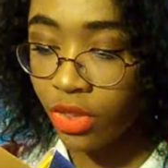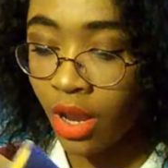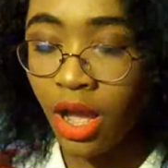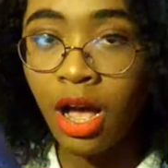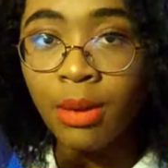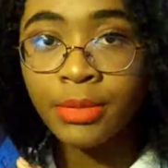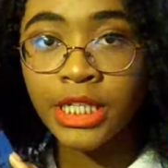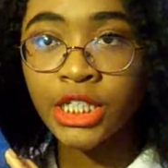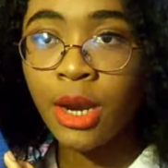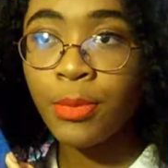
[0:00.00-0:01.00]

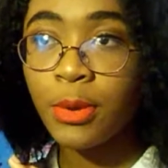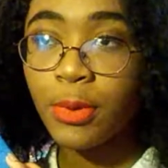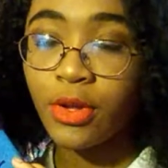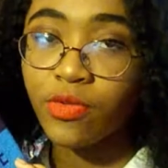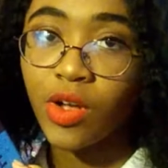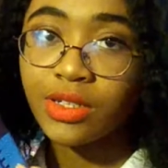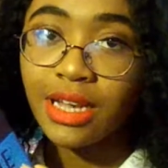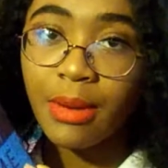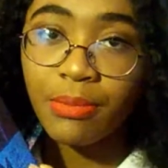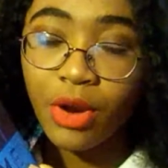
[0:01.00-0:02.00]
contemporary book of all
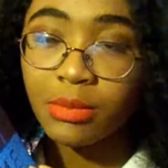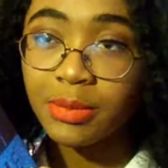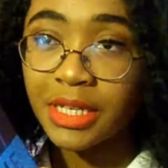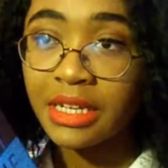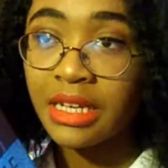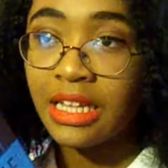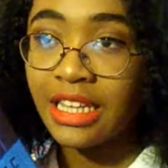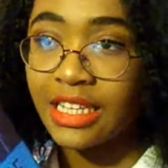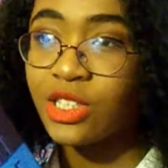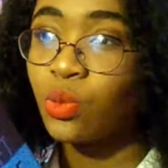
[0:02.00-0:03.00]
time, probably.
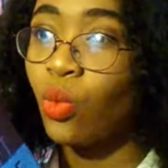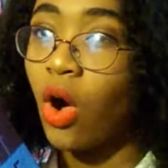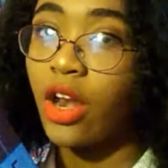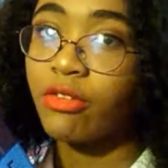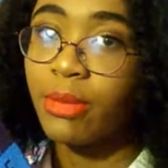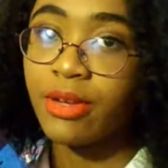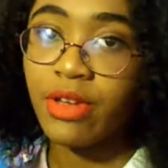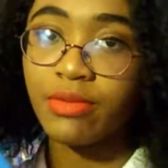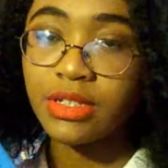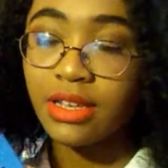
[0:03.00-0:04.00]
Like, it's one of my
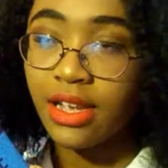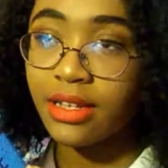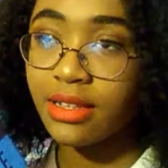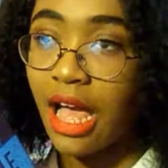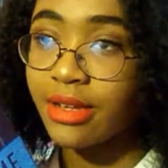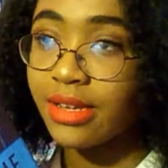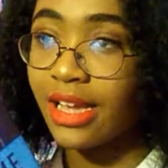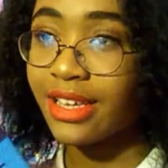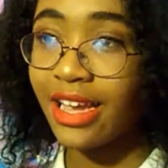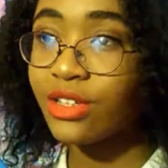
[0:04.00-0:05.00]
favorites. Like, I